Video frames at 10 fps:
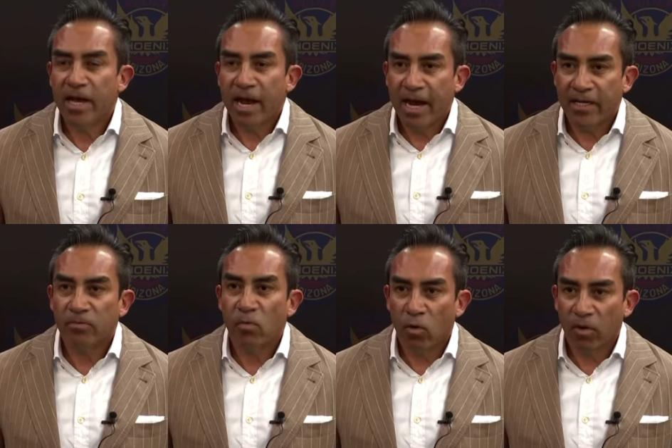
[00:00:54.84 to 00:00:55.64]
and is
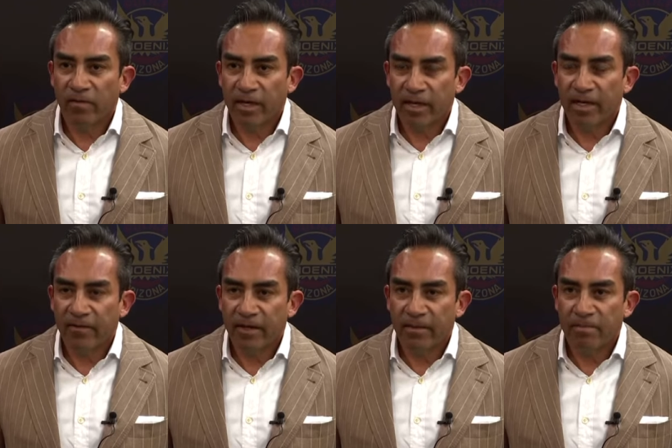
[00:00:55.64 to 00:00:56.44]
more of
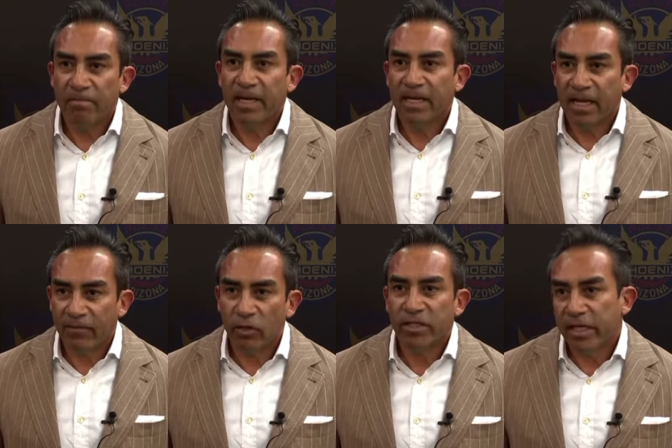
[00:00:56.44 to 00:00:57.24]
a mid-level
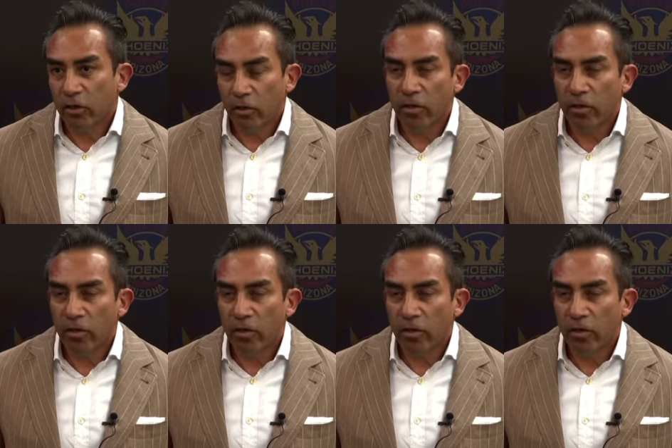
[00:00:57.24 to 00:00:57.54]
dealer.